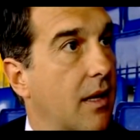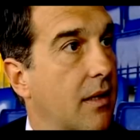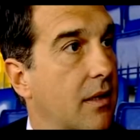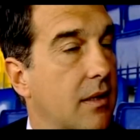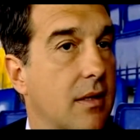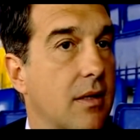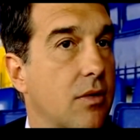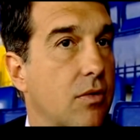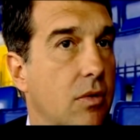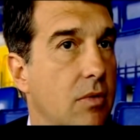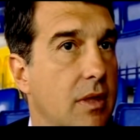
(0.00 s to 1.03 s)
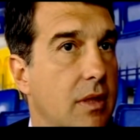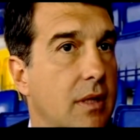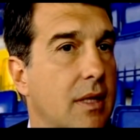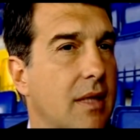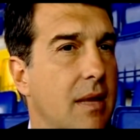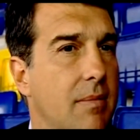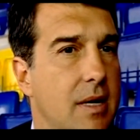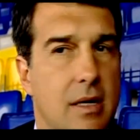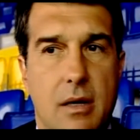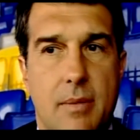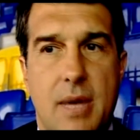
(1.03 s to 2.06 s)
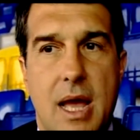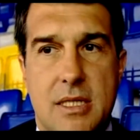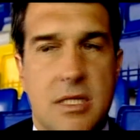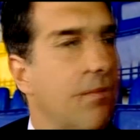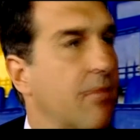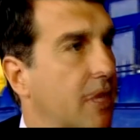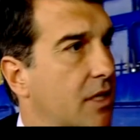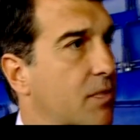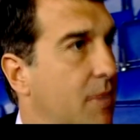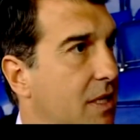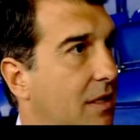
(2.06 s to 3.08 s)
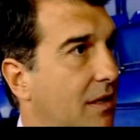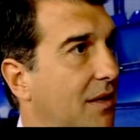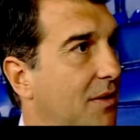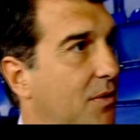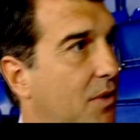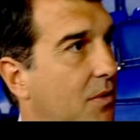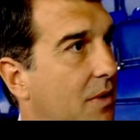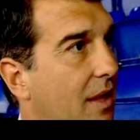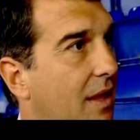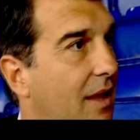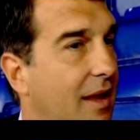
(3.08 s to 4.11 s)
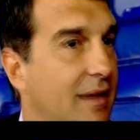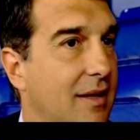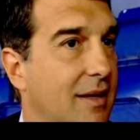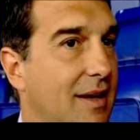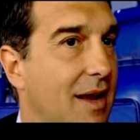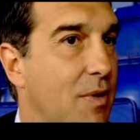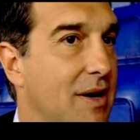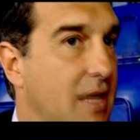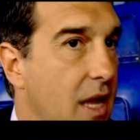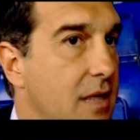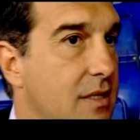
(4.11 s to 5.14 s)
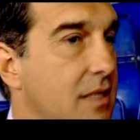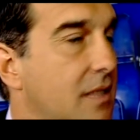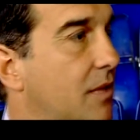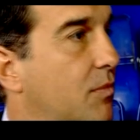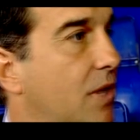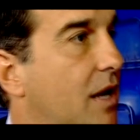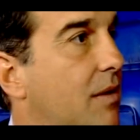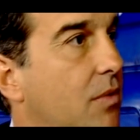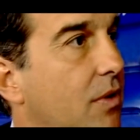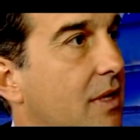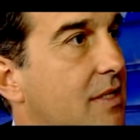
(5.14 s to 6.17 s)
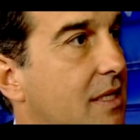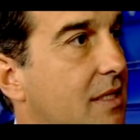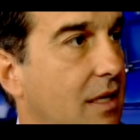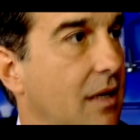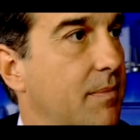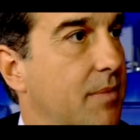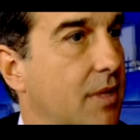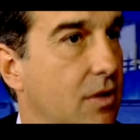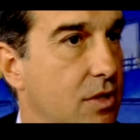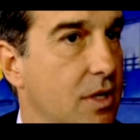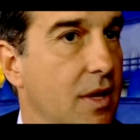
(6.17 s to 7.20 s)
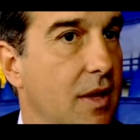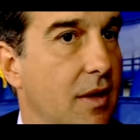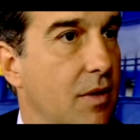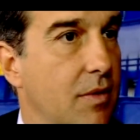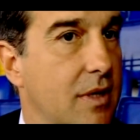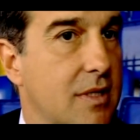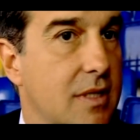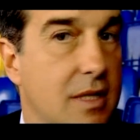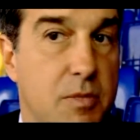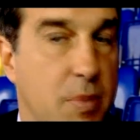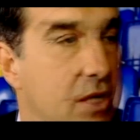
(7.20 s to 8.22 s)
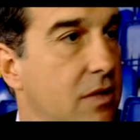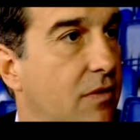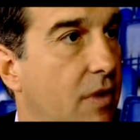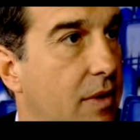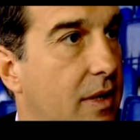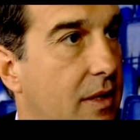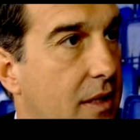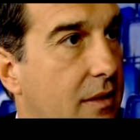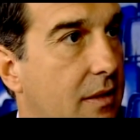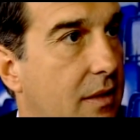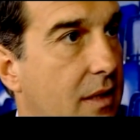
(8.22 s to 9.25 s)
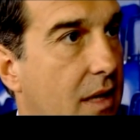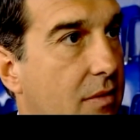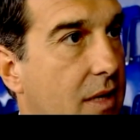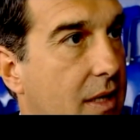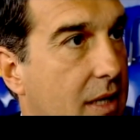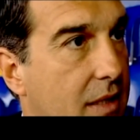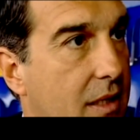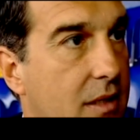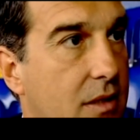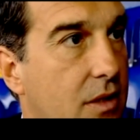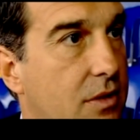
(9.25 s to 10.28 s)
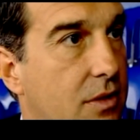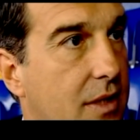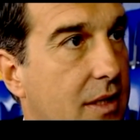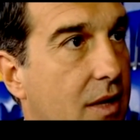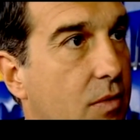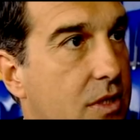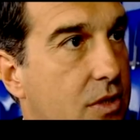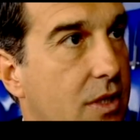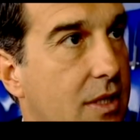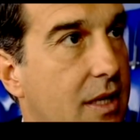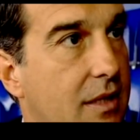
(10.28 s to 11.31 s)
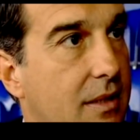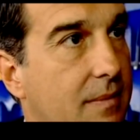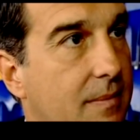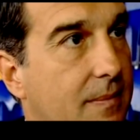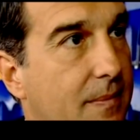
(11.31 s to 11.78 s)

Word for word: And uh, you know, I think that every club has something special, you know. And in our case, is that we are more than just a club because it's the expression of our identity, our Catalan culture, and our solidarity.